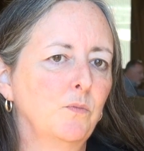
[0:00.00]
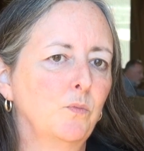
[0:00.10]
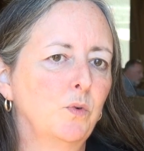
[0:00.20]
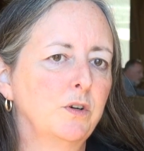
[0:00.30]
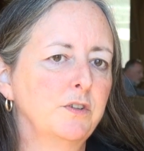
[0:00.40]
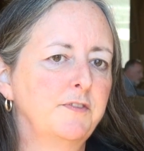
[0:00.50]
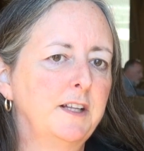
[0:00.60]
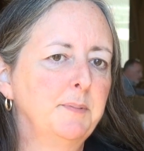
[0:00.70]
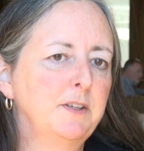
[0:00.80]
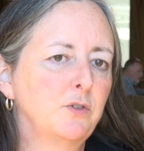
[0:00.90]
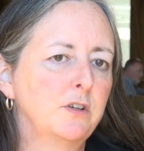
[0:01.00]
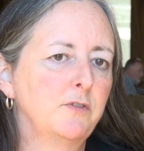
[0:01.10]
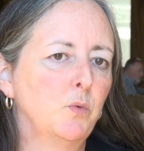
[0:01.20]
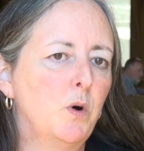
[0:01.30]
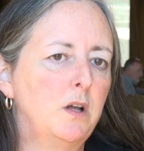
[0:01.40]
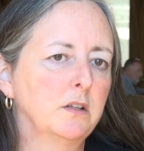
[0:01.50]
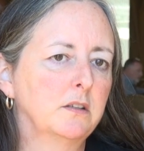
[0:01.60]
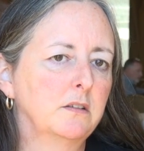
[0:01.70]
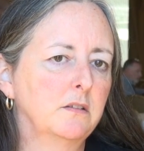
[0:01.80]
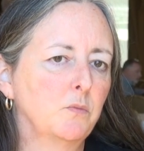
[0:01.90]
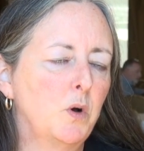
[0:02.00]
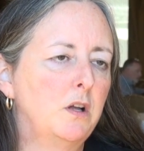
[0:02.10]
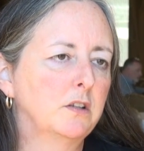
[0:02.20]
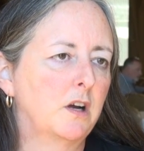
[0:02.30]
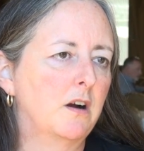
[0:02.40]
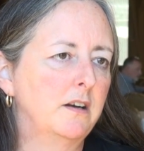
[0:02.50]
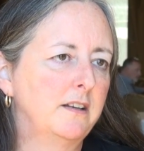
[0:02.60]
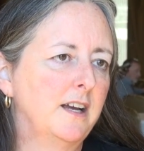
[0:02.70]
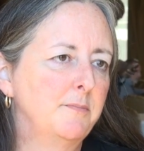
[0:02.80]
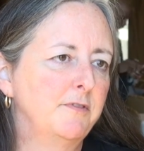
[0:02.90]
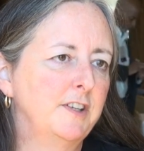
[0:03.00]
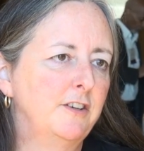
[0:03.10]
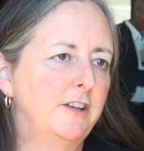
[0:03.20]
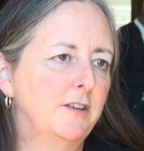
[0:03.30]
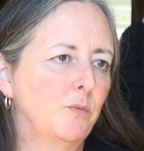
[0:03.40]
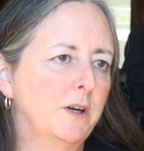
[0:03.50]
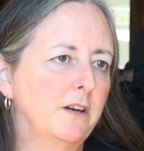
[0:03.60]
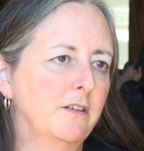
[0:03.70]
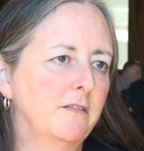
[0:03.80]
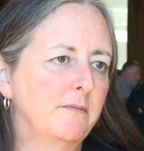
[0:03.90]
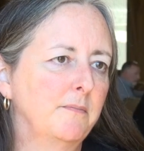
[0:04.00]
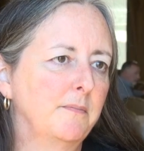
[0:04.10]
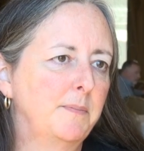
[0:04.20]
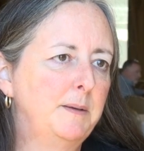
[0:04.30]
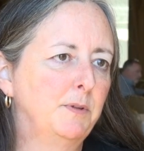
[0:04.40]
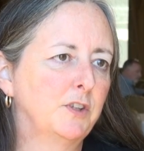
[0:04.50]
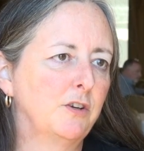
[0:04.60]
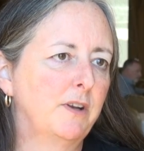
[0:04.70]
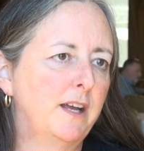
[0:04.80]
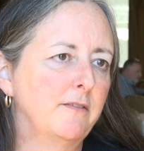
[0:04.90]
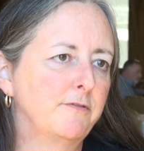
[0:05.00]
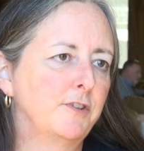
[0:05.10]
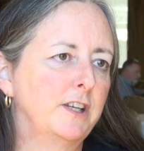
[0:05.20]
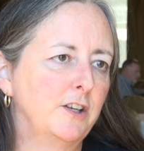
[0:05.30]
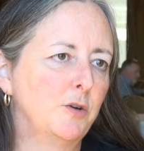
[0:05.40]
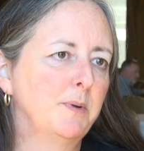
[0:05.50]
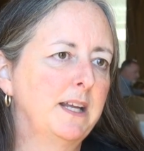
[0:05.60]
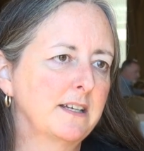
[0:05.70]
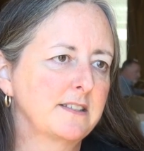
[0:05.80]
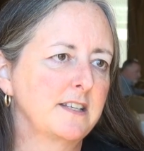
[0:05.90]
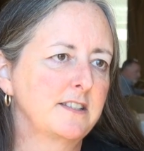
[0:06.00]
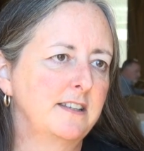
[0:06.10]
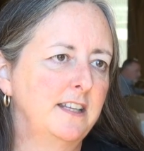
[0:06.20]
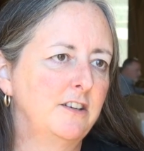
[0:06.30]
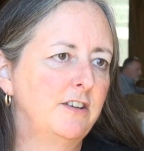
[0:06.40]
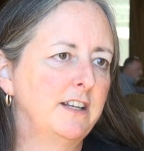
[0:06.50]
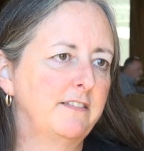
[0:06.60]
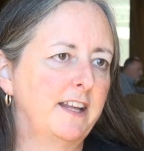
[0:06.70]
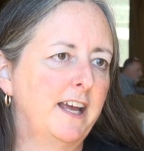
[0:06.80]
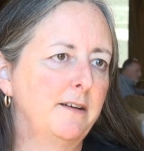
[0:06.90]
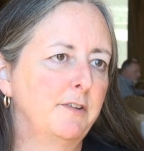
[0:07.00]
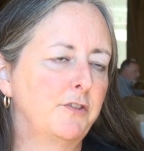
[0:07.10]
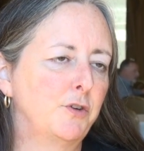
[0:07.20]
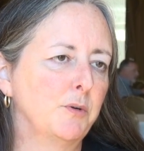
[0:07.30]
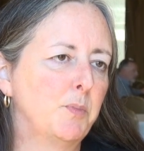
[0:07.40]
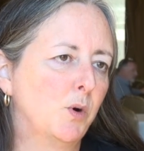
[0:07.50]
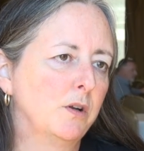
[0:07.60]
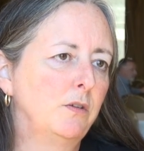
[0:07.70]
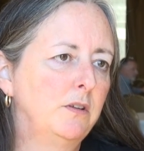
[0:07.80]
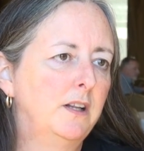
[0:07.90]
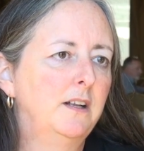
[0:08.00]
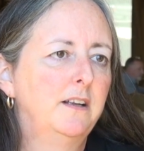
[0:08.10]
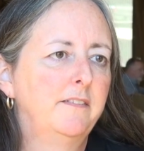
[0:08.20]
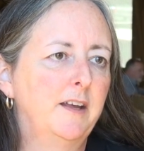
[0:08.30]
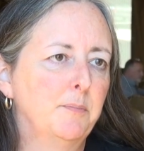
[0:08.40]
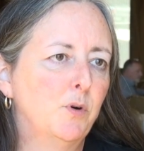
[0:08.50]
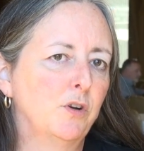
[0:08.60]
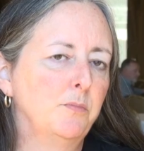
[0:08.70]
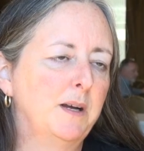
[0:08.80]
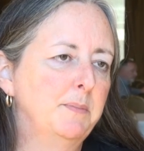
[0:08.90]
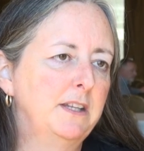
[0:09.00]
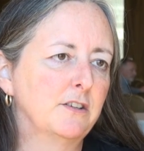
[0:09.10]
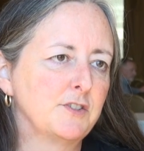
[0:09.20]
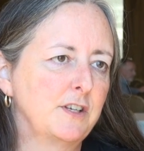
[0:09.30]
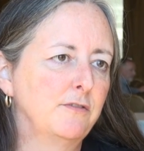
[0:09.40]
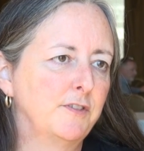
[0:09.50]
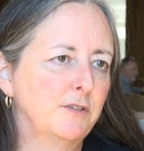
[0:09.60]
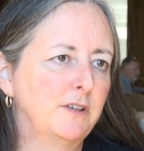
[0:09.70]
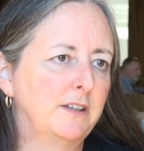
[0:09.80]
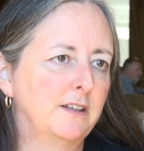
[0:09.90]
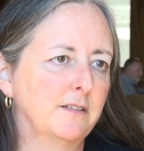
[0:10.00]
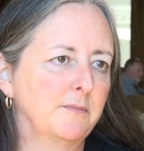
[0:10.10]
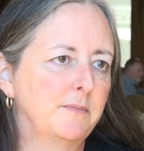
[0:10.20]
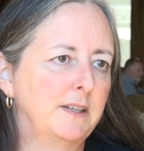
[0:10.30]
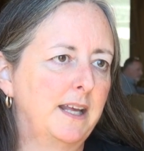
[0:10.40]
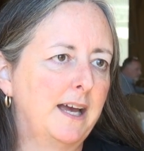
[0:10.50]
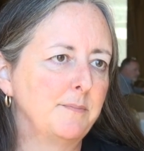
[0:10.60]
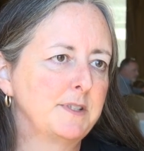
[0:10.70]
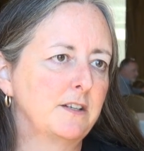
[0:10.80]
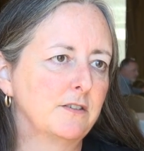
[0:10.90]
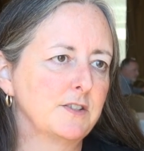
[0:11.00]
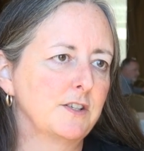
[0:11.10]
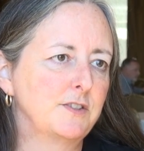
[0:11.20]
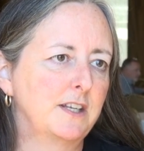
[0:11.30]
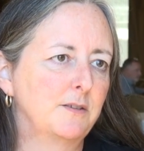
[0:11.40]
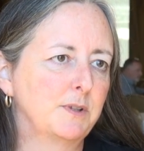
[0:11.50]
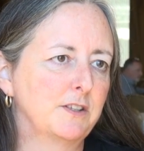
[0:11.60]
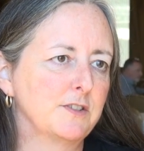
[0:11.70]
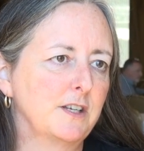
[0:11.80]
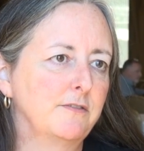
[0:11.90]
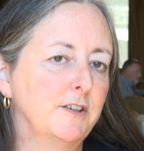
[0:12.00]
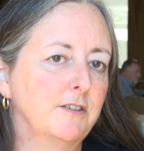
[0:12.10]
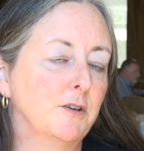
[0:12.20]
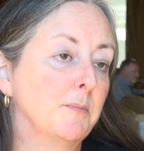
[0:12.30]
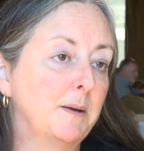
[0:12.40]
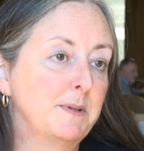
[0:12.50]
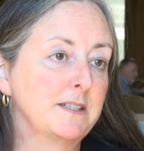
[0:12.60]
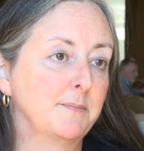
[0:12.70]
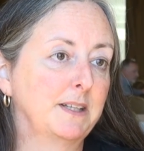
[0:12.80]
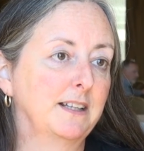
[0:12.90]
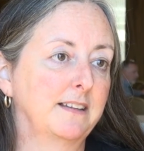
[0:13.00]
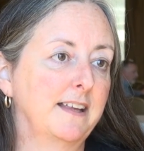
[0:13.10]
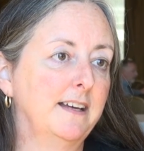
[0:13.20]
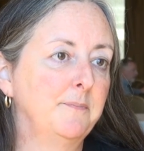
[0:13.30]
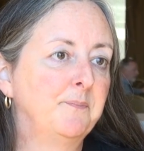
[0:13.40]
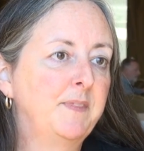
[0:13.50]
we're developing sort of a walled garden type of internet where people don't have free and open access to the internet. They have it through a portal. That portal might be their cell phone and the apps that are associated with their cell phone, or it might be something like that.